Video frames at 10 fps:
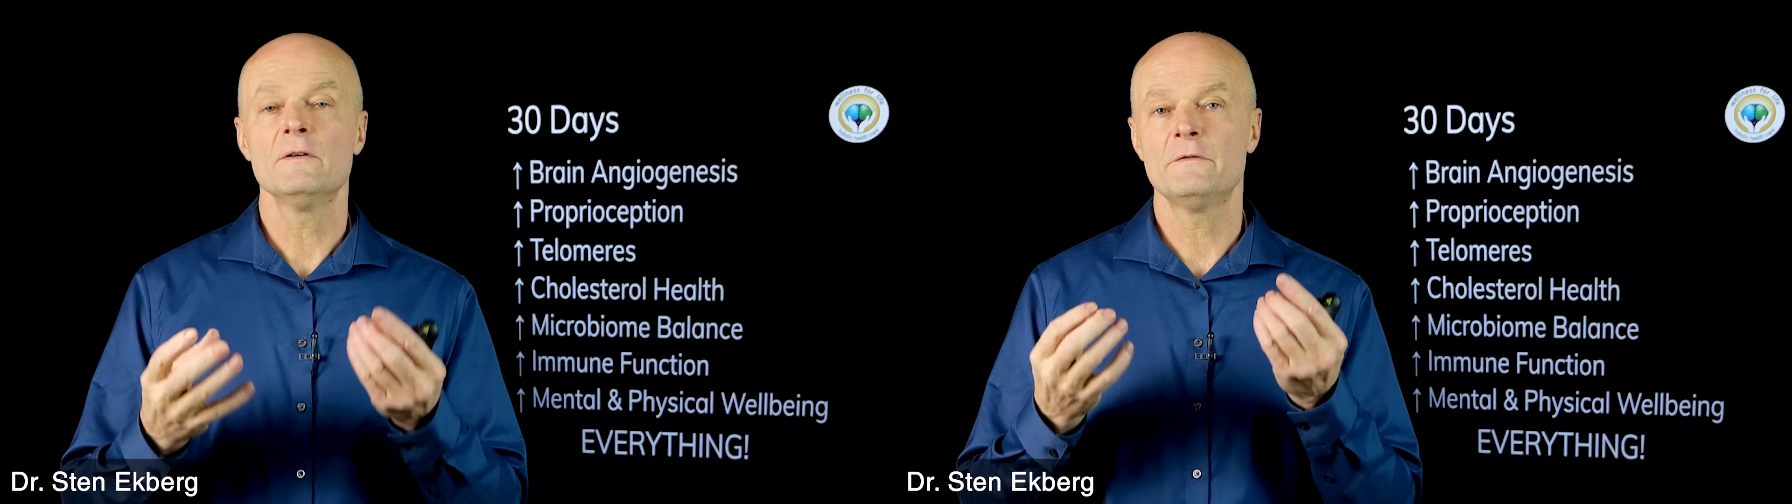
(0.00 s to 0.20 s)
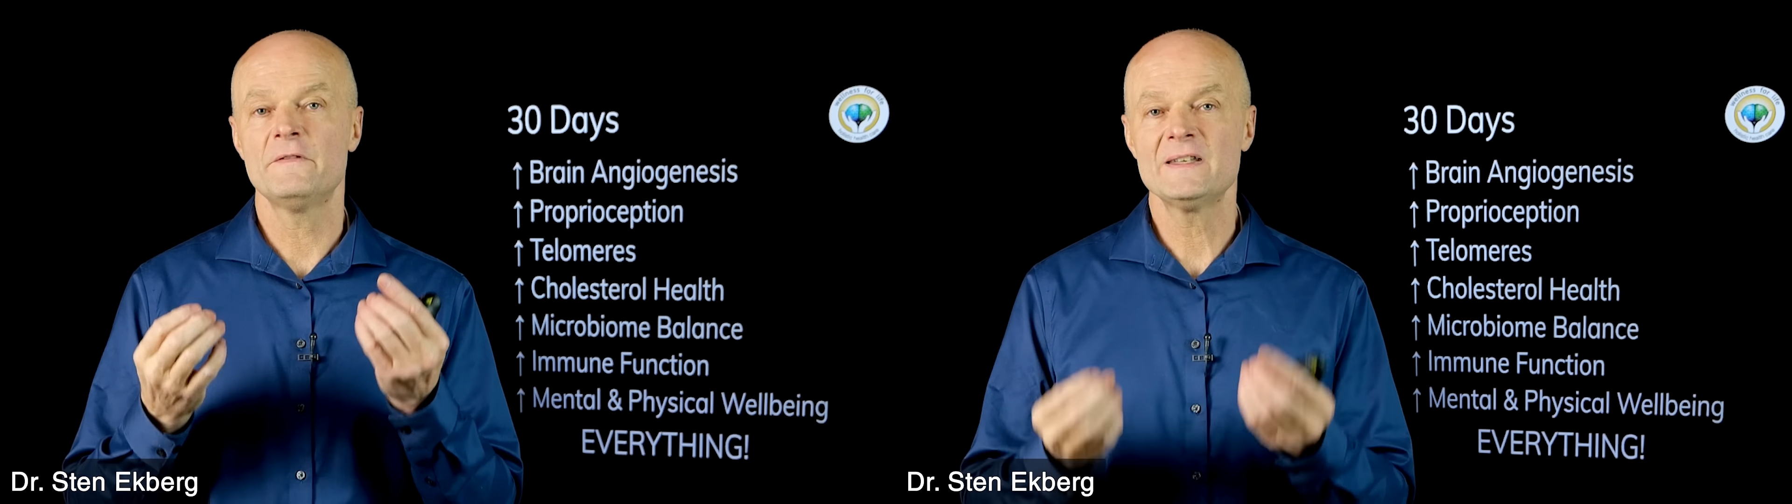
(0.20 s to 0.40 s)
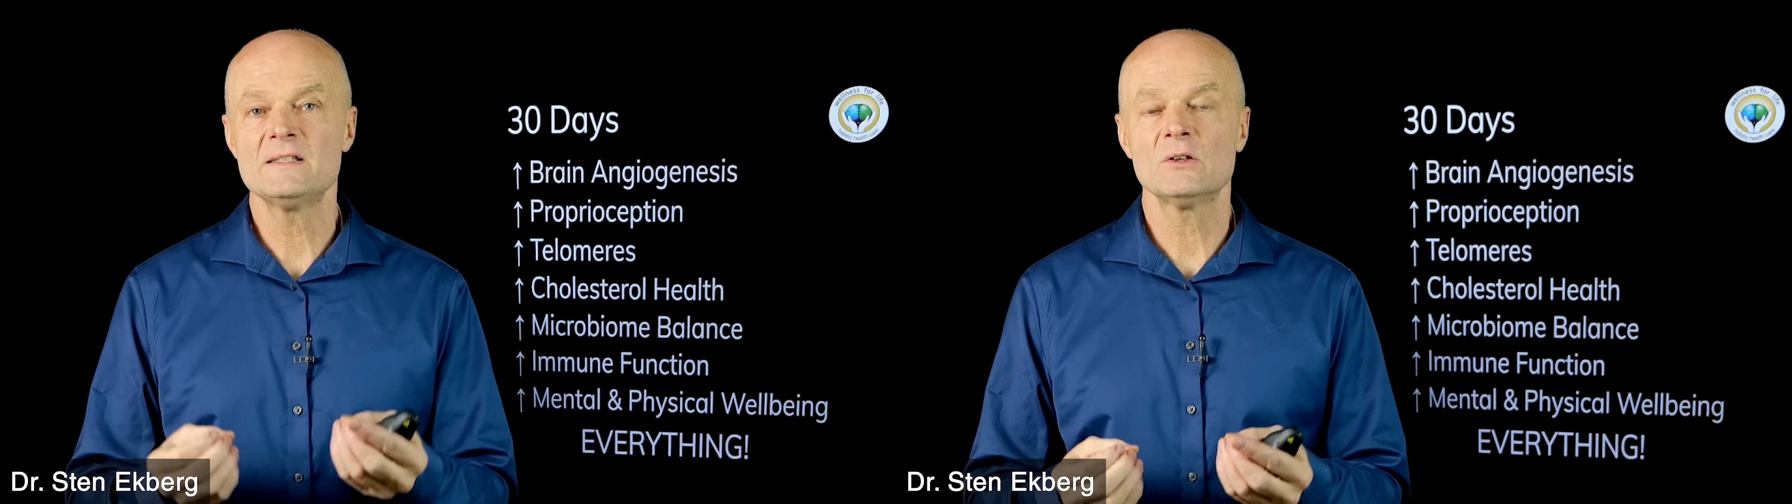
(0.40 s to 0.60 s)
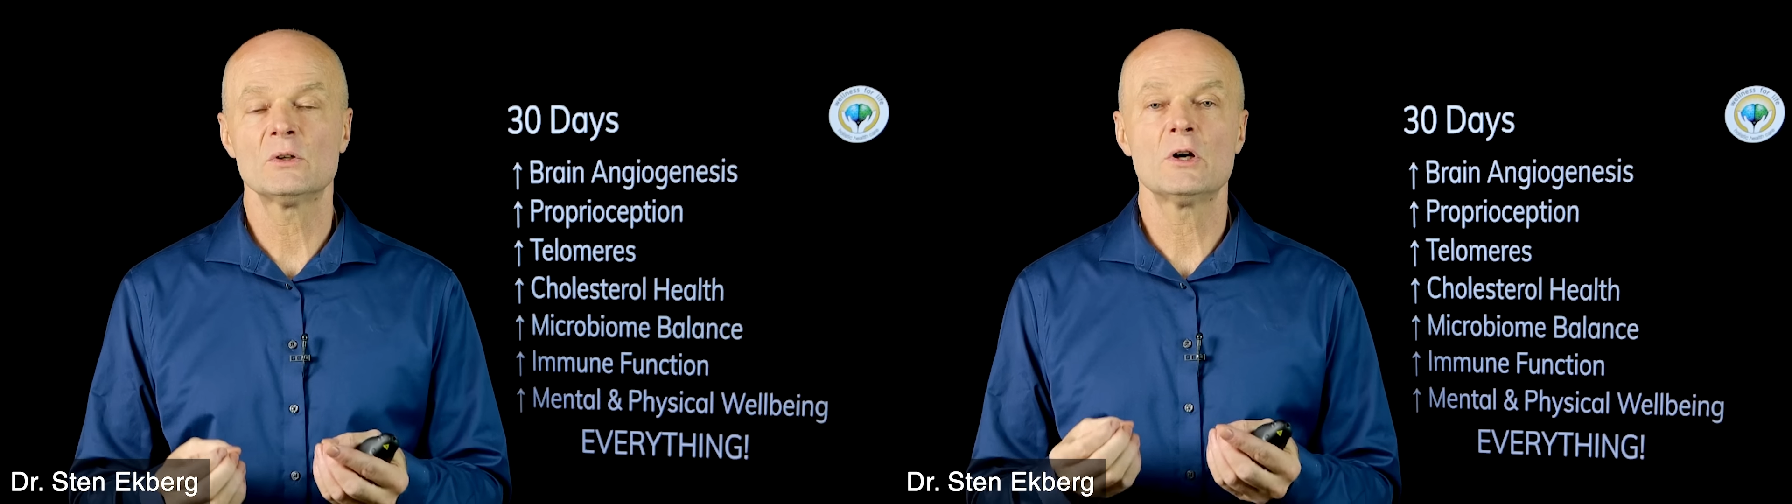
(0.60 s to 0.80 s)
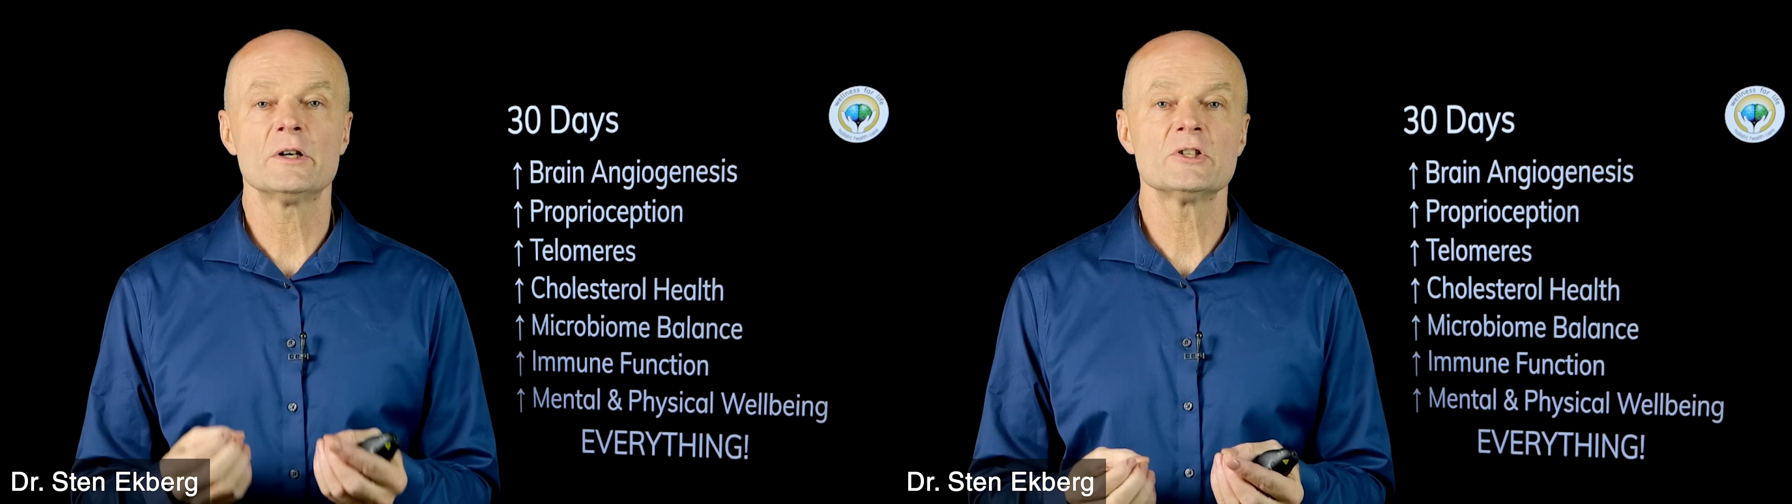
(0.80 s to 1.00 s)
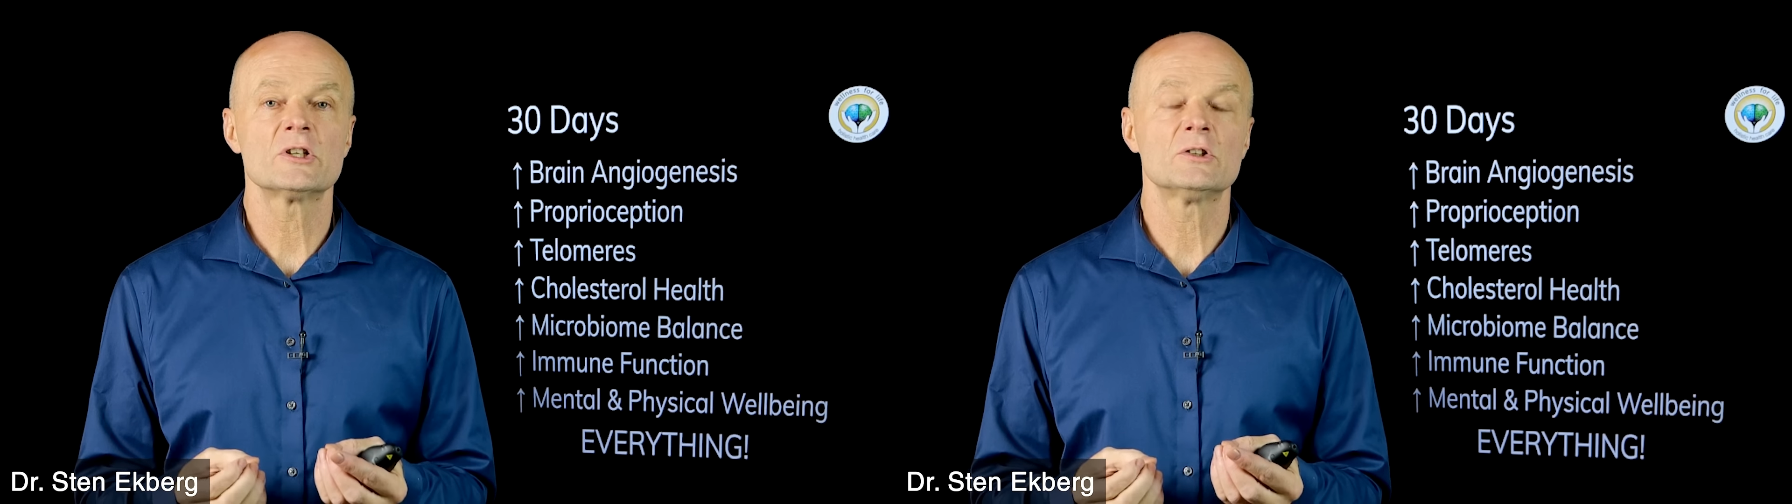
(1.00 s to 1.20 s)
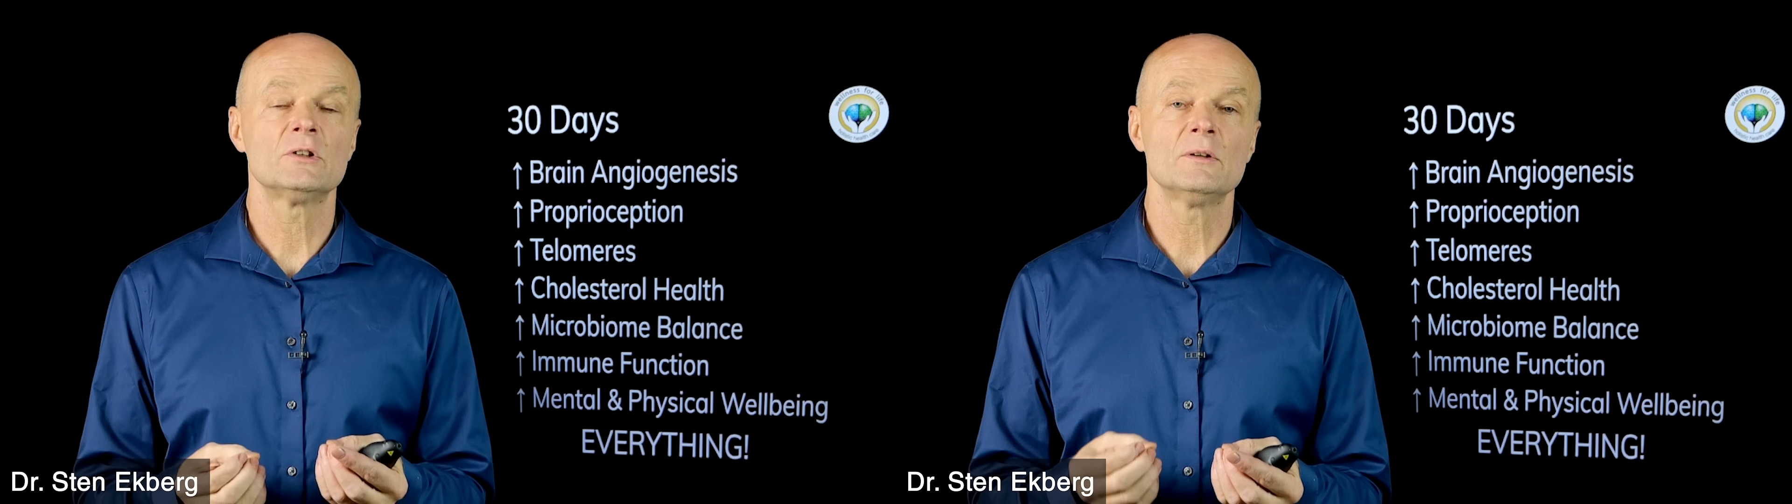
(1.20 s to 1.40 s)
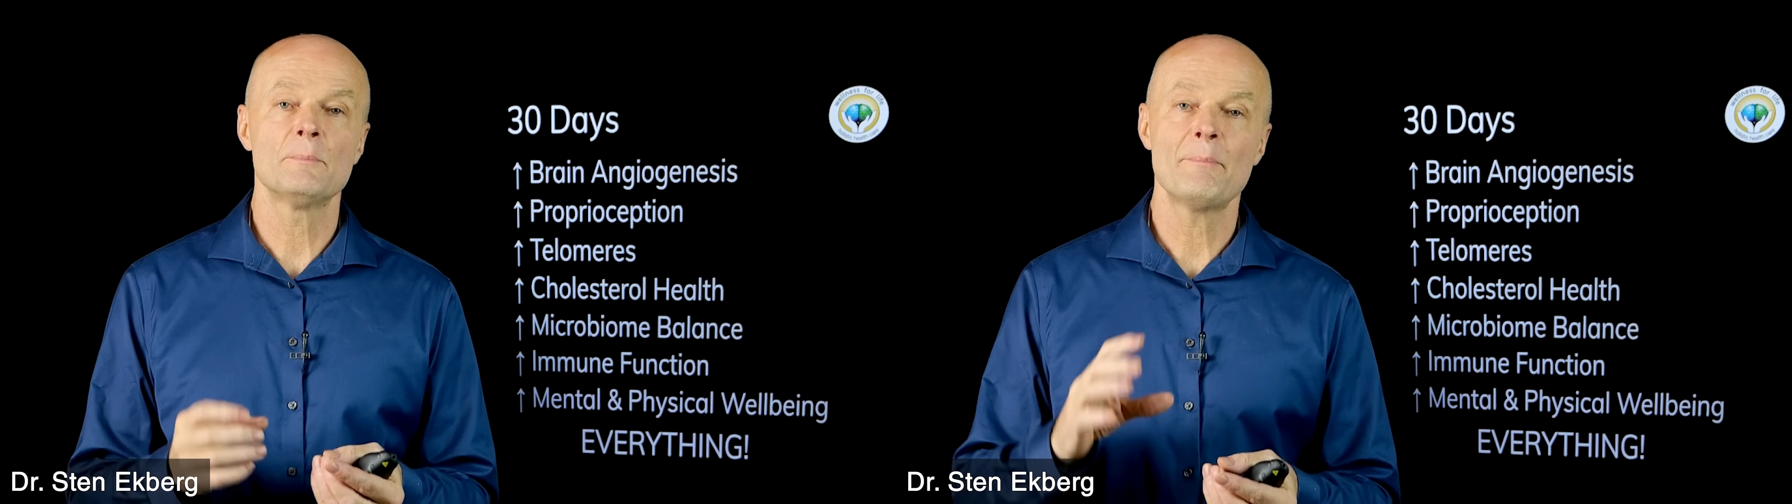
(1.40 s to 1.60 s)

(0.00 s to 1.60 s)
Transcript: physiological